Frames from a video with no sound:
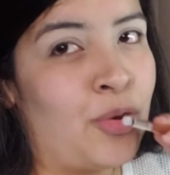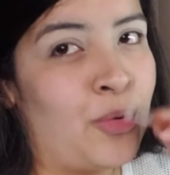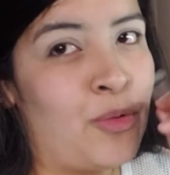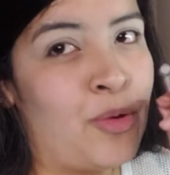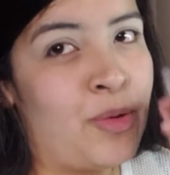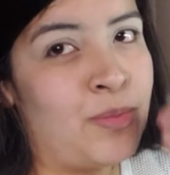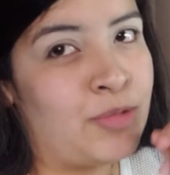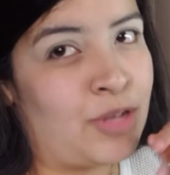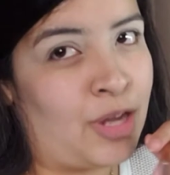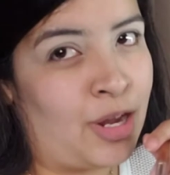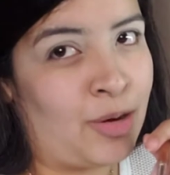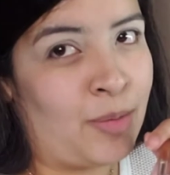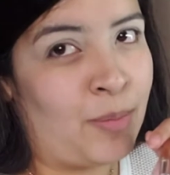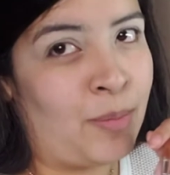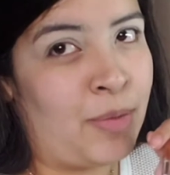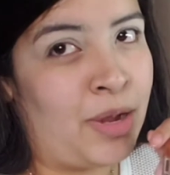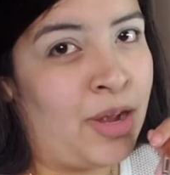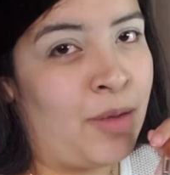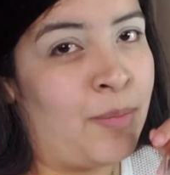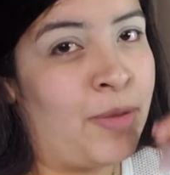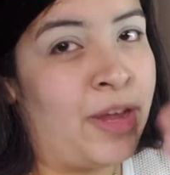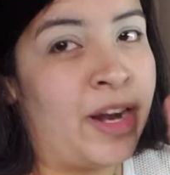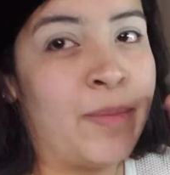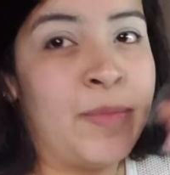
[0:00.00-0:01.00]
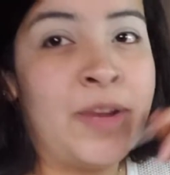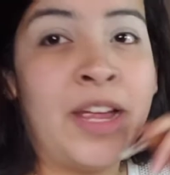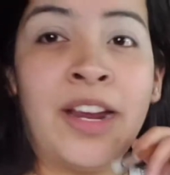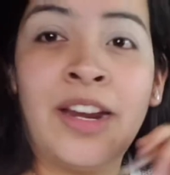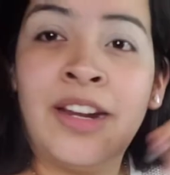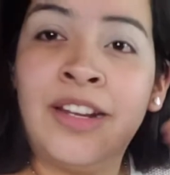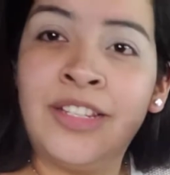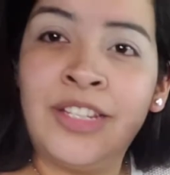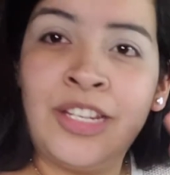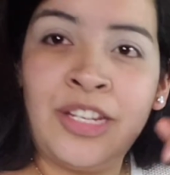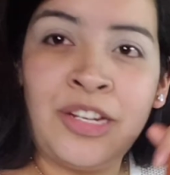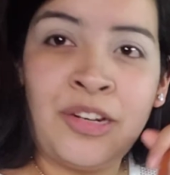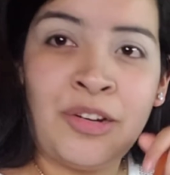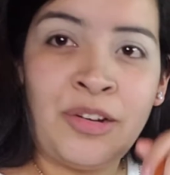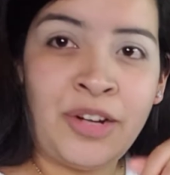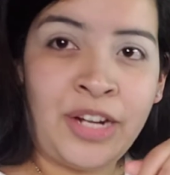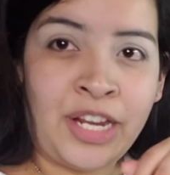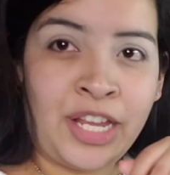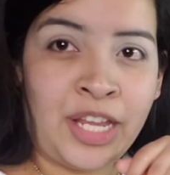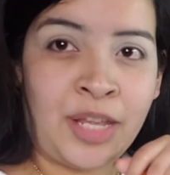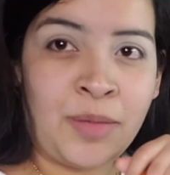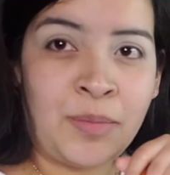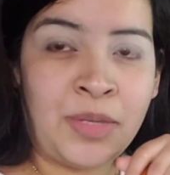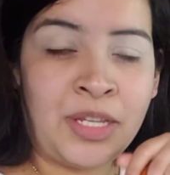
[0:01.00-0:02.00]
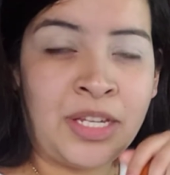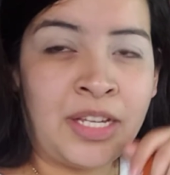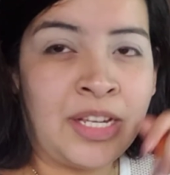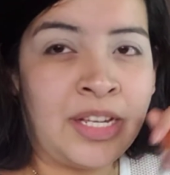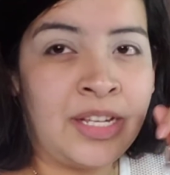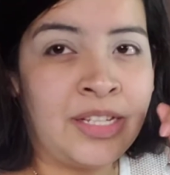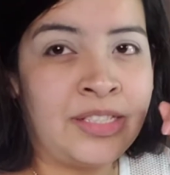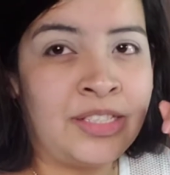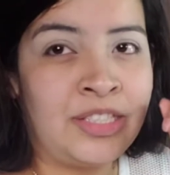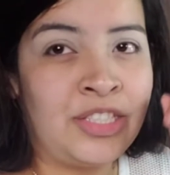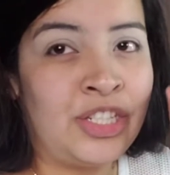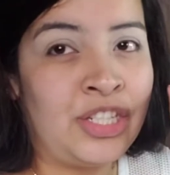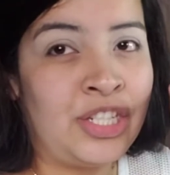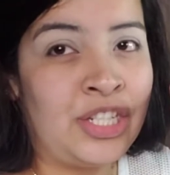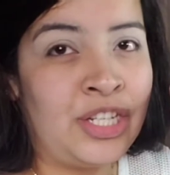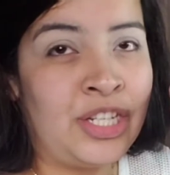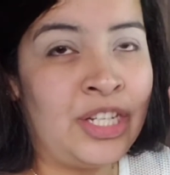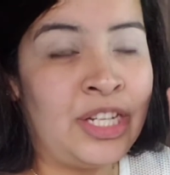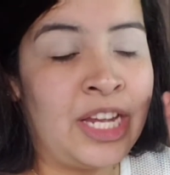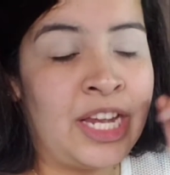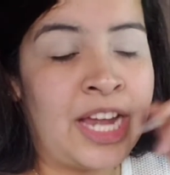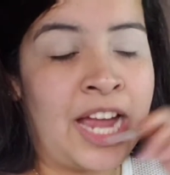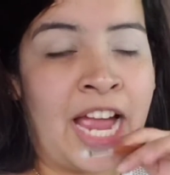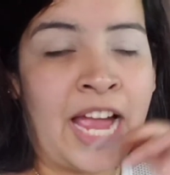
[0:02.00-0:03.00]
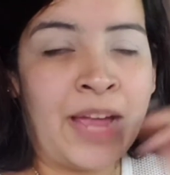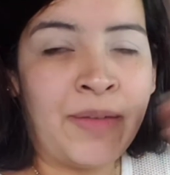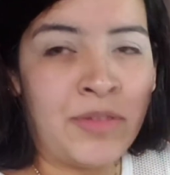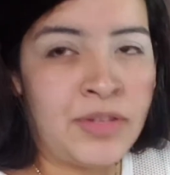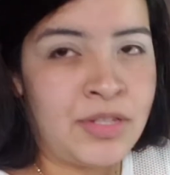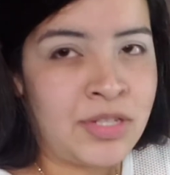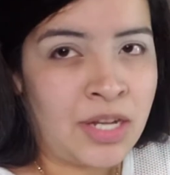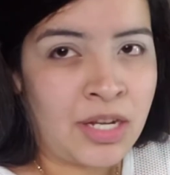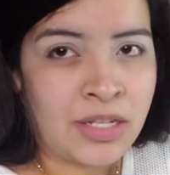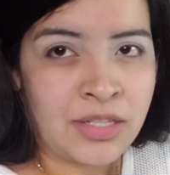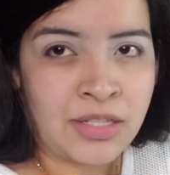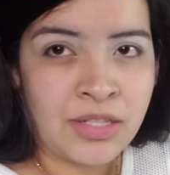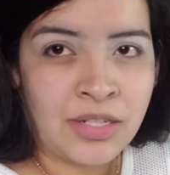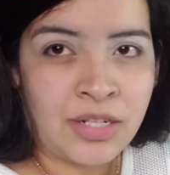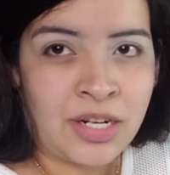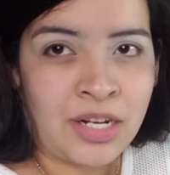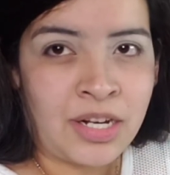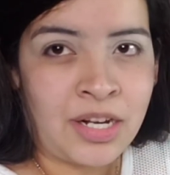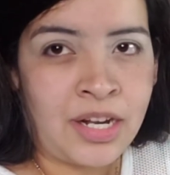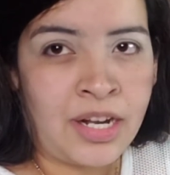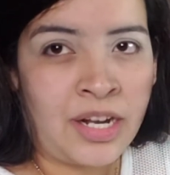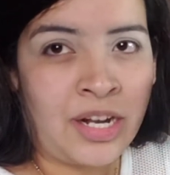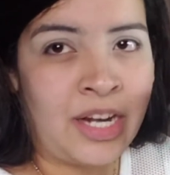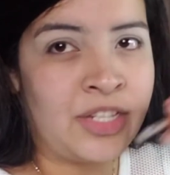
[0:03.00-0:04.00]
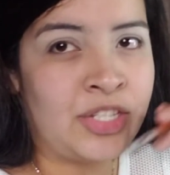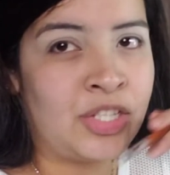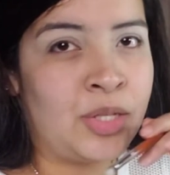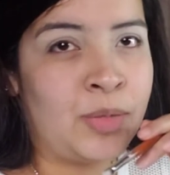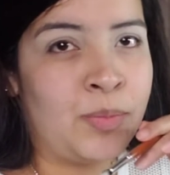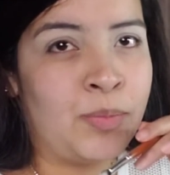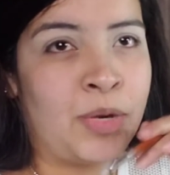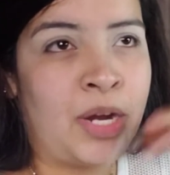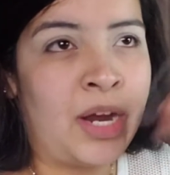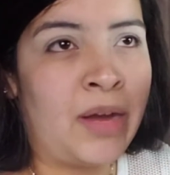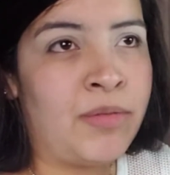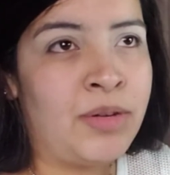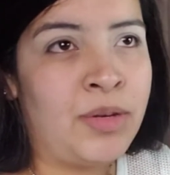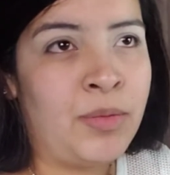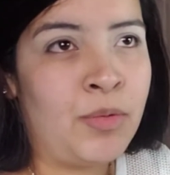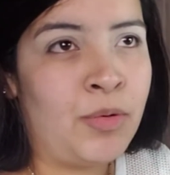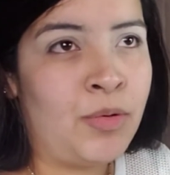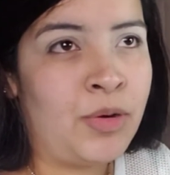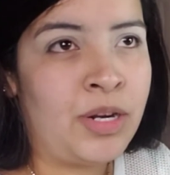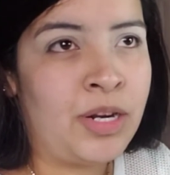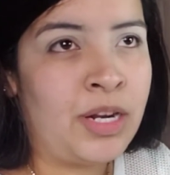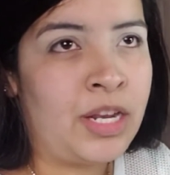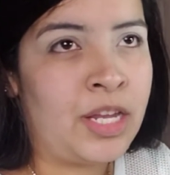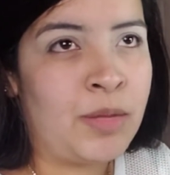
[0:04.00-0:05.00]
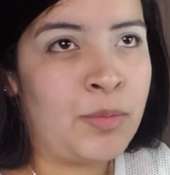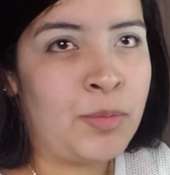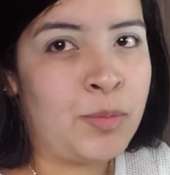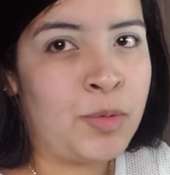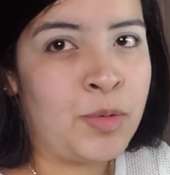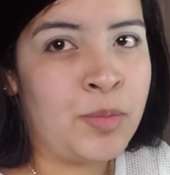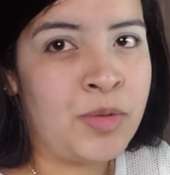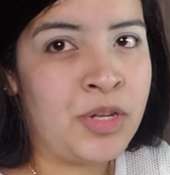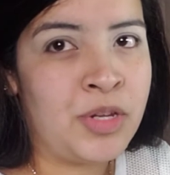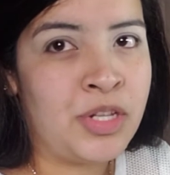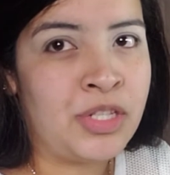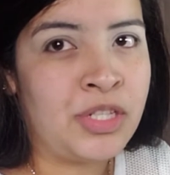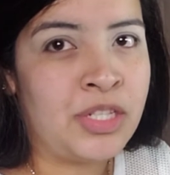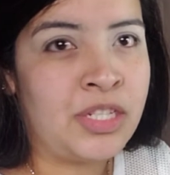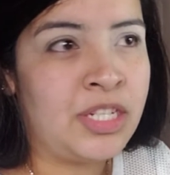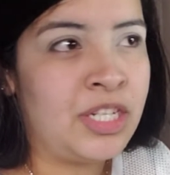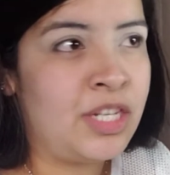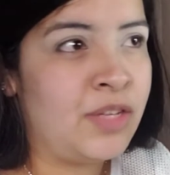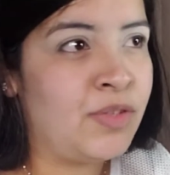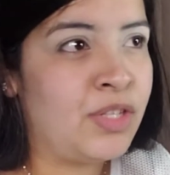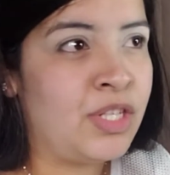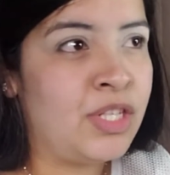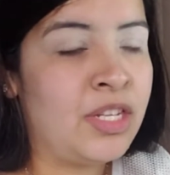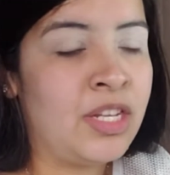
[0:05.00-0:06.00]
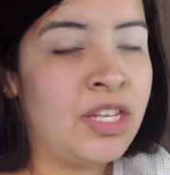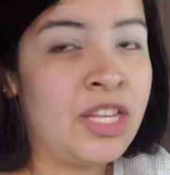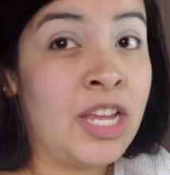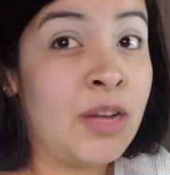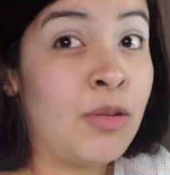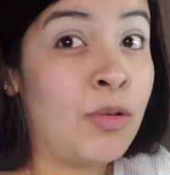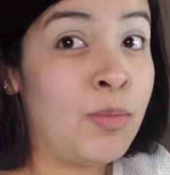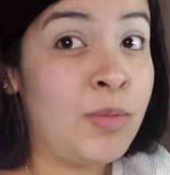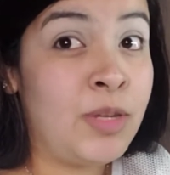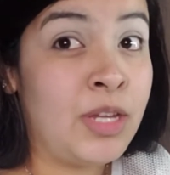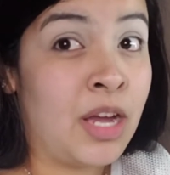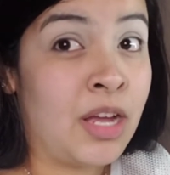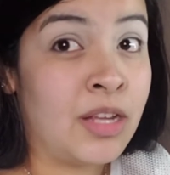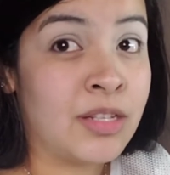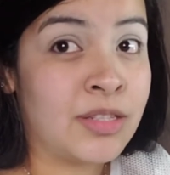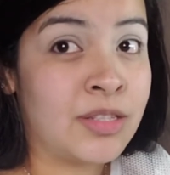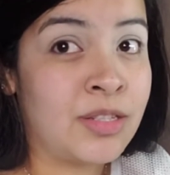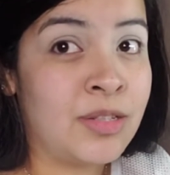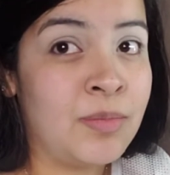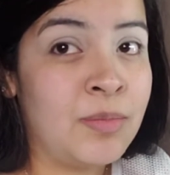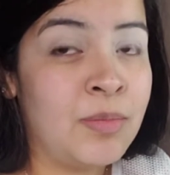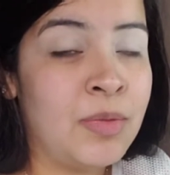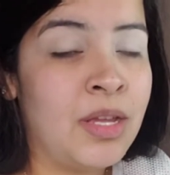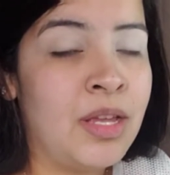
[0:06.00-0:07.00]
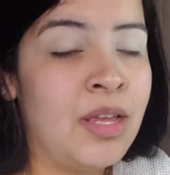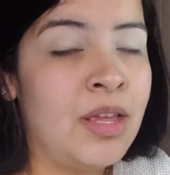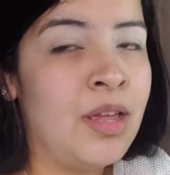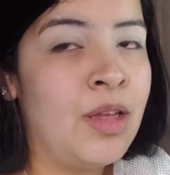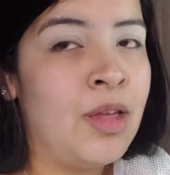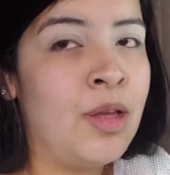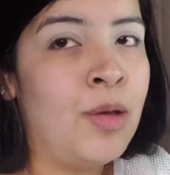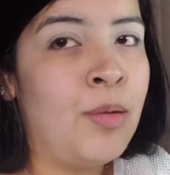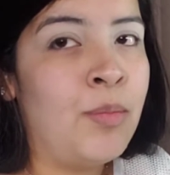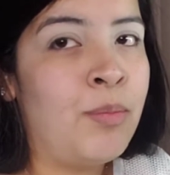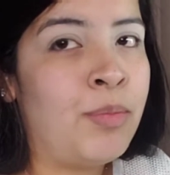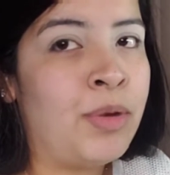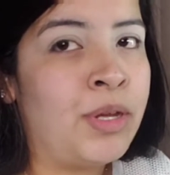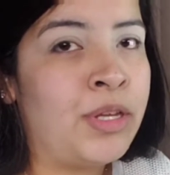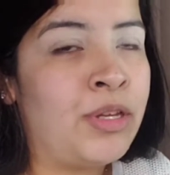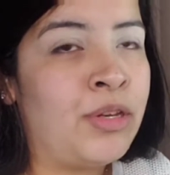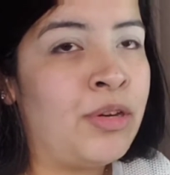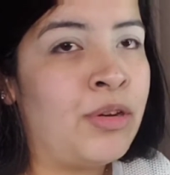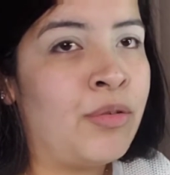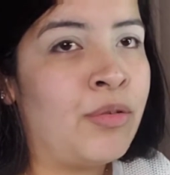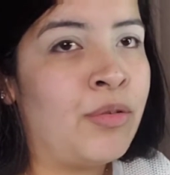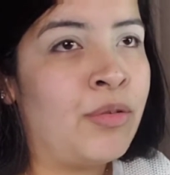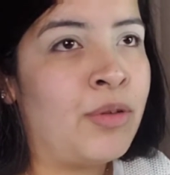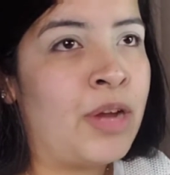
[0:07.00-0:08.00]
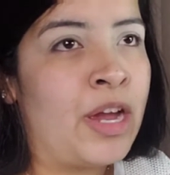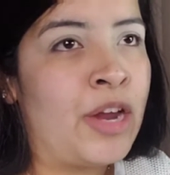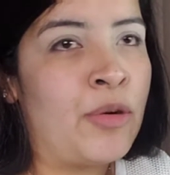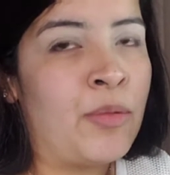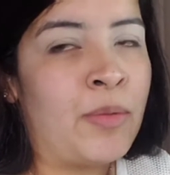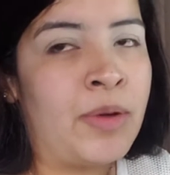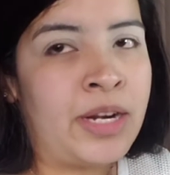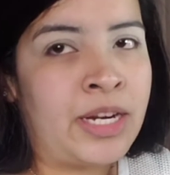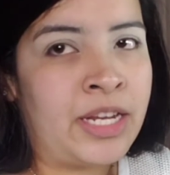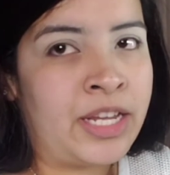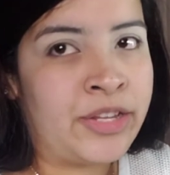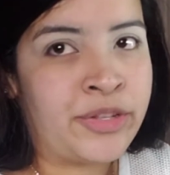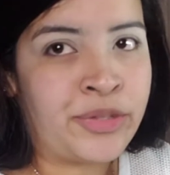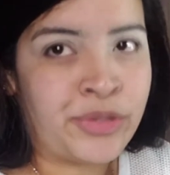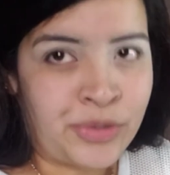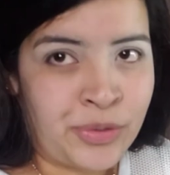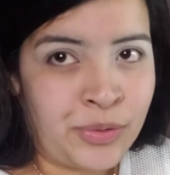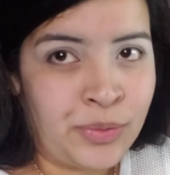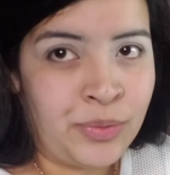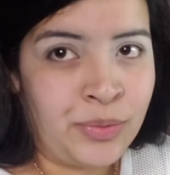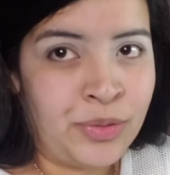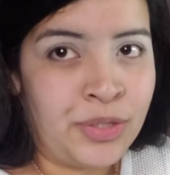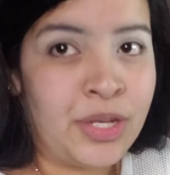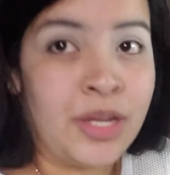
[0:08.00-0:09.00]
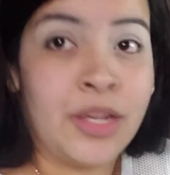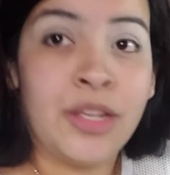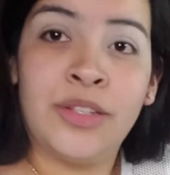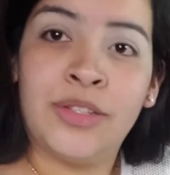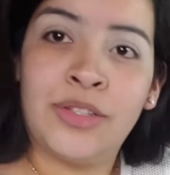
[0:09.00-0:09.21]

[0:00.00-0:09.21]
who I'm talking about, but I'm not gonna say her name because I haven't talked to her, and she probably won't give me permission, and if she did, that would be awesome, but you know, I don't want to get sued.